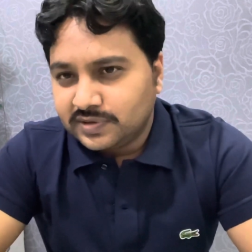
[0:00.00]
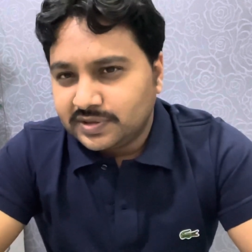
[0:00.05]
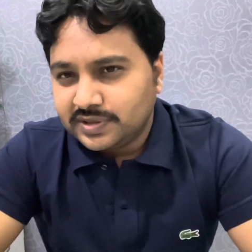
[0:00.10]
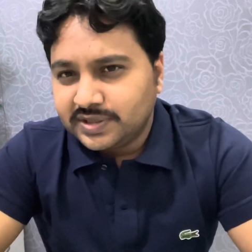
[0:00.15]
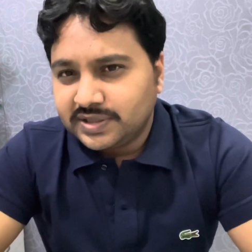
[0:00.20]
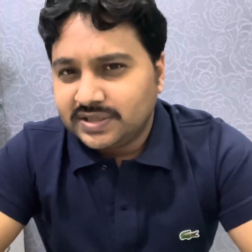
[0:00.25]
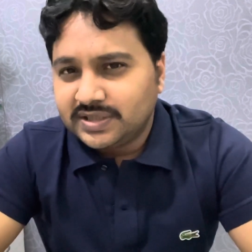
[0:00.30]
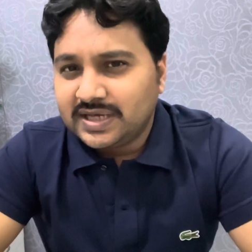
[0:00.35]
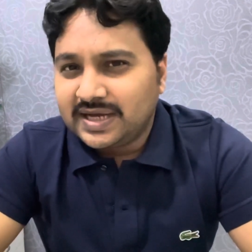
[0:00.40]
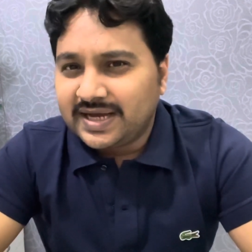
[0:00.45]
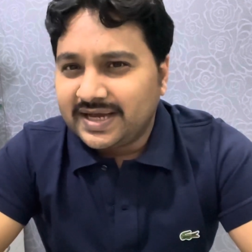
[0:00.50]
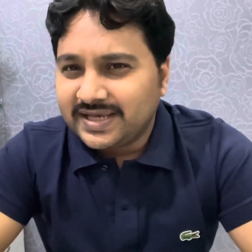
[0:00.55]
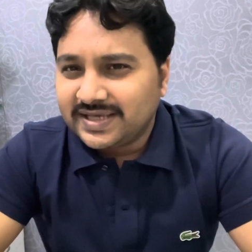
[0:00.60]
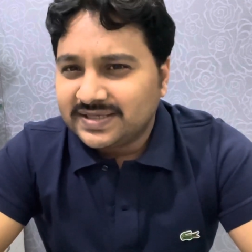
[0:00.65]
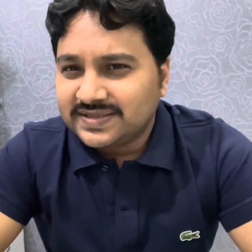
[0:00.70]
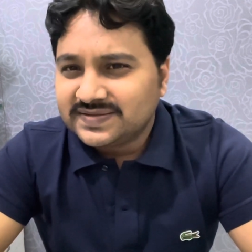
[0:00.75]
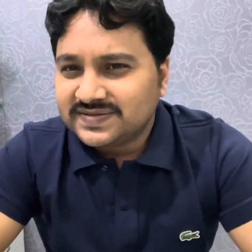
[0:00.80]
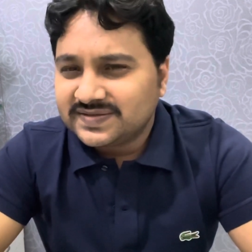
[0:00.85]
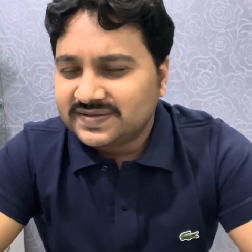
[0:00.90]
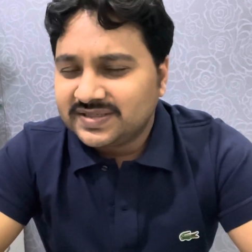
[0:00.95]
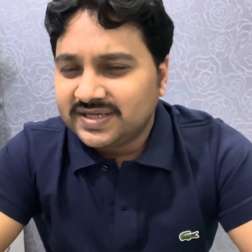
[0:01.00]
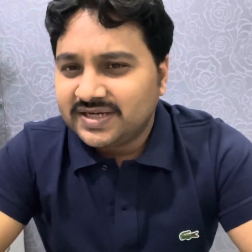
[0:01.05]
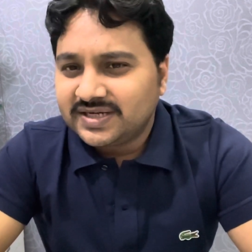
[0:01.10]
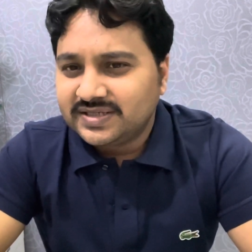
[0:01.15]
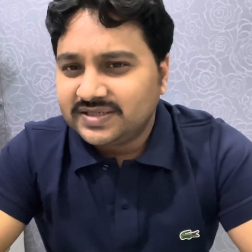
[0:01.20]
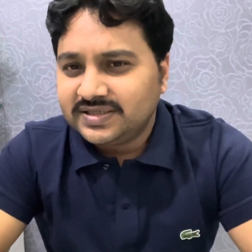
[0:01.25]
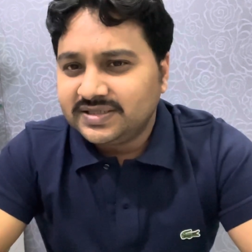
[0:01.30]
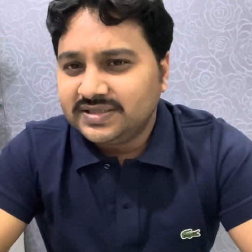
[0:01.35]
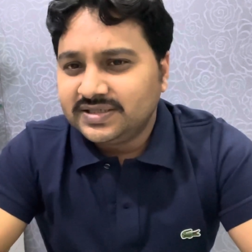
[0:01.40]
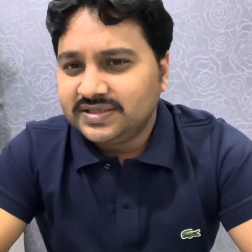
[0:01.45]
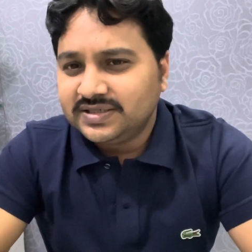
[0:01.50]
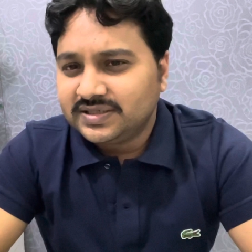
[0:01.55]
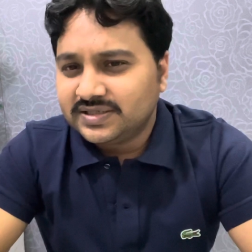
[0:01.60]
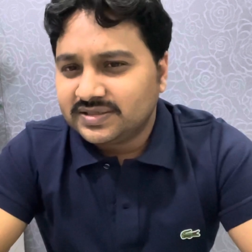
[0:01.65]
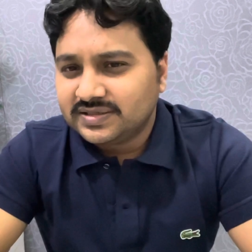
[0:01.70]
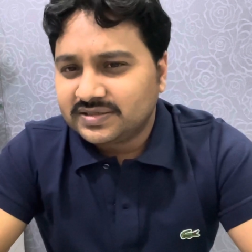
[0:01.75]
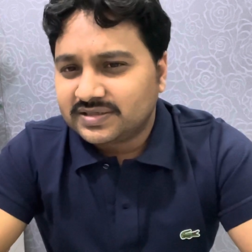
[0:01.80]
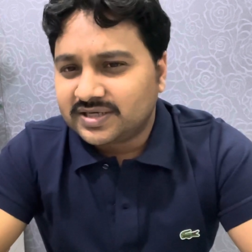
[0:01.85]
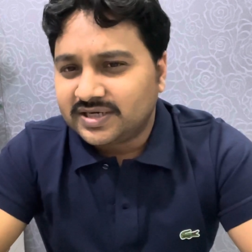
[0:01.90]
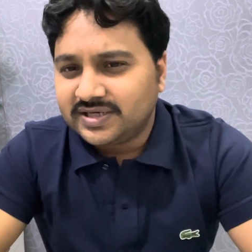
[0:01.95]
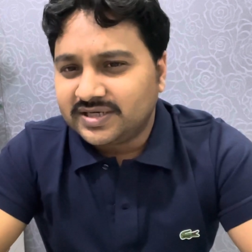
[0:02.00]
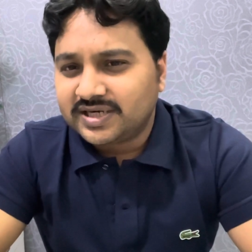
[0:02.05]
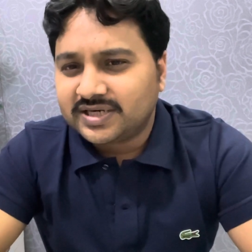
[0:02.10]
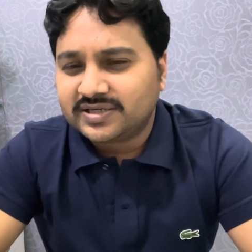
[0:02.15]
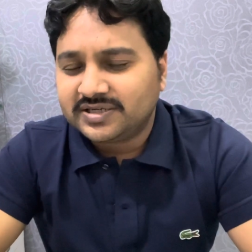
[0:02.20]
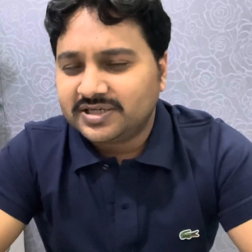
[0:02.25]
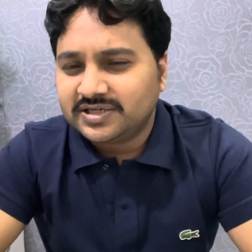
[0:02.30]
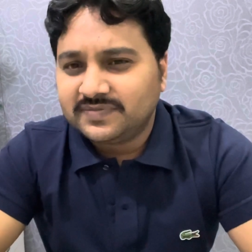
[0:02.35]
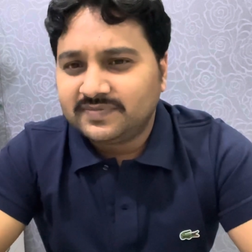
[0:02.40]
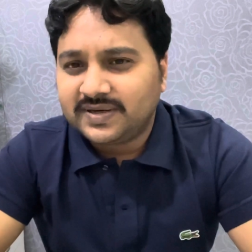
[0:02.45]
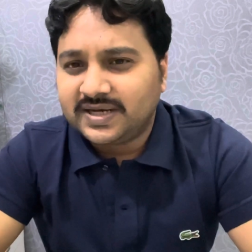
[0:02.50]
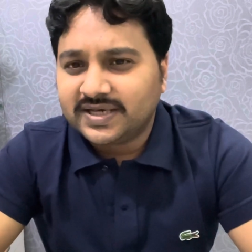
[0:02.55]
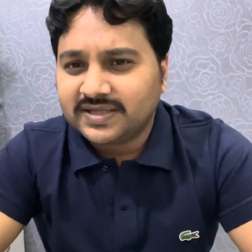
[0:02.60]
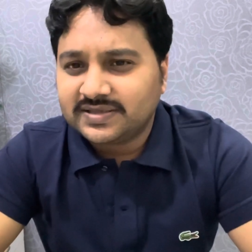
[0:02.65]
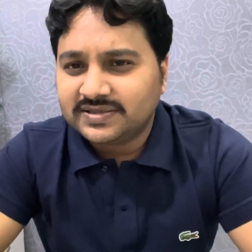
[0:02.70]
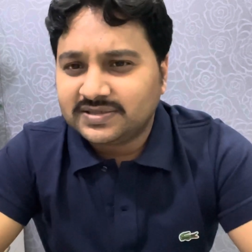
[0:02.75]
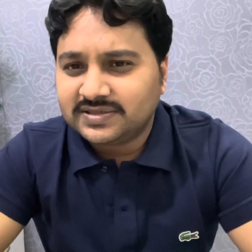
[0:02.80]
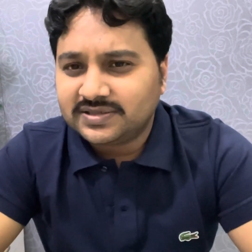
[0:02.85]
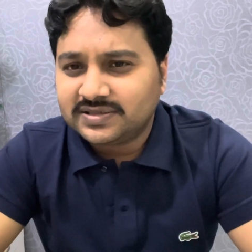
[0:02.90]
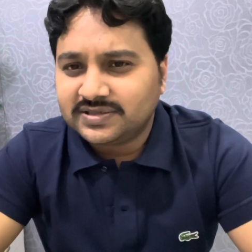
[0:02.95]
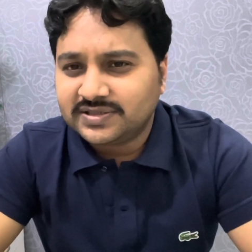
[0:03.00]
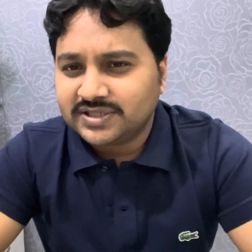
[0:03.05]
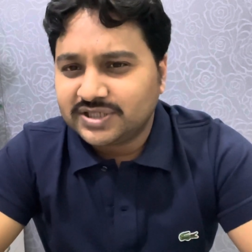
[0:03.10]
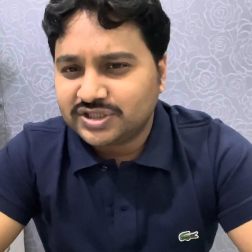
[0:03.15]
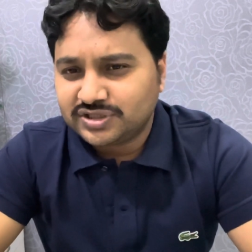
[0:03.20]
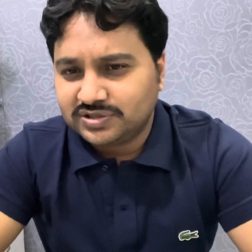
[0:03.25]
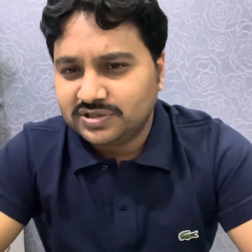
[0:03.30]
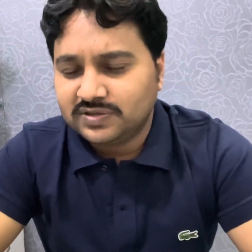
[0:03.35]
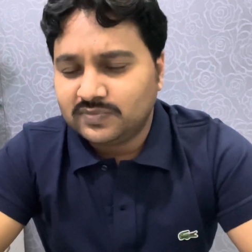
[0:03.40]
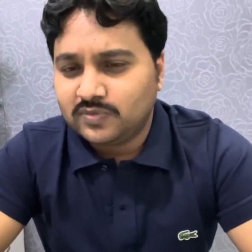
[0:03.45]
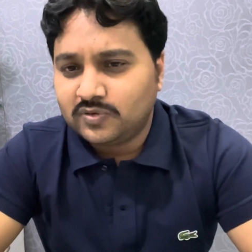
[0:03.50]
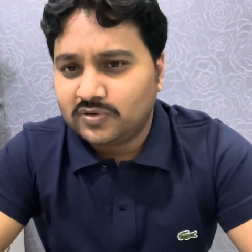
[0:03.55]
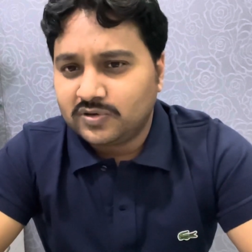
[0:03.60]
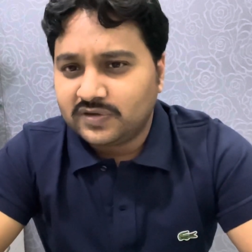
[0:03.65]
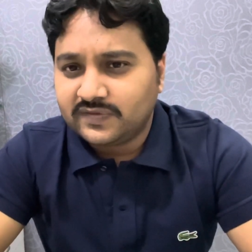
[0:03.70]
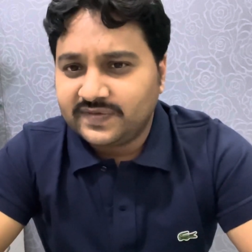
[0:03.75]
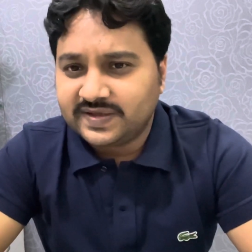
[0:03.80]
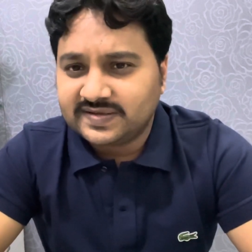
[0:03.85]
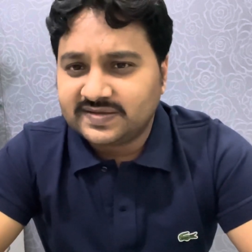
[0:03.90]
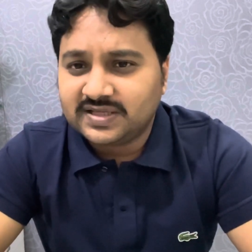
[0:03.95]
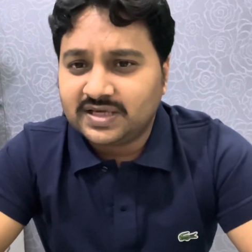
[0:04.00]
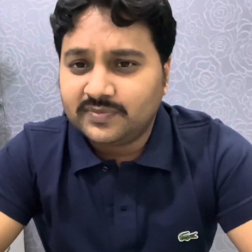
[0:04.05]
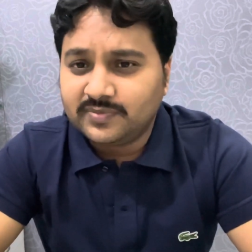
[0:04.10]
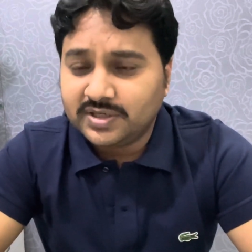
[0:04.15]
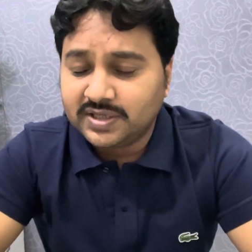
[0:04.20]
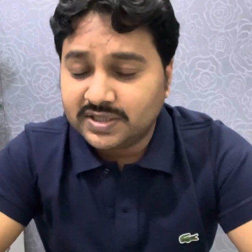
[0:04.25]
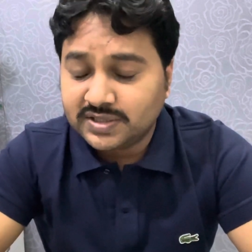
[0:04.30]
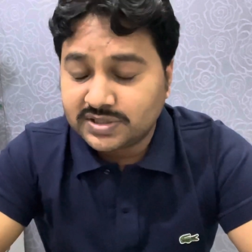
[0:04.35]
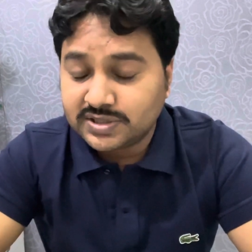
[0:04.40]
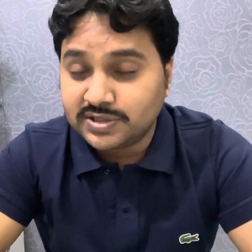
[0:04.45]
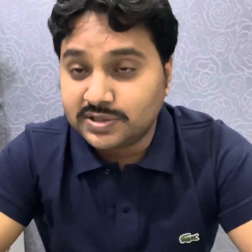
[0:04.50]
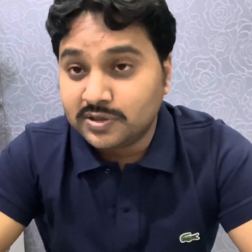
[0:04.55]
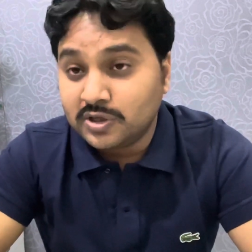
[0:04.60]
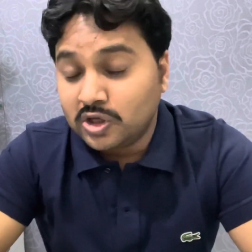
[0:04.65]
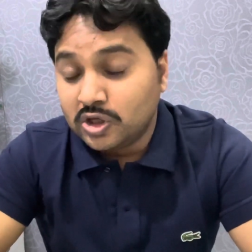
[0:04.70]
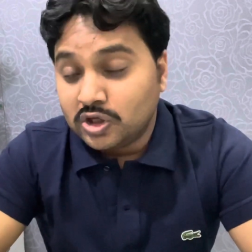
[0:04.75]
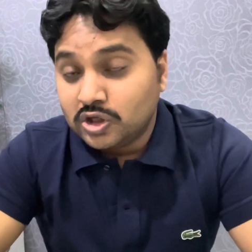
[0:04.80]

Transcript: in the INI-CET conducted by the National Board of Examination.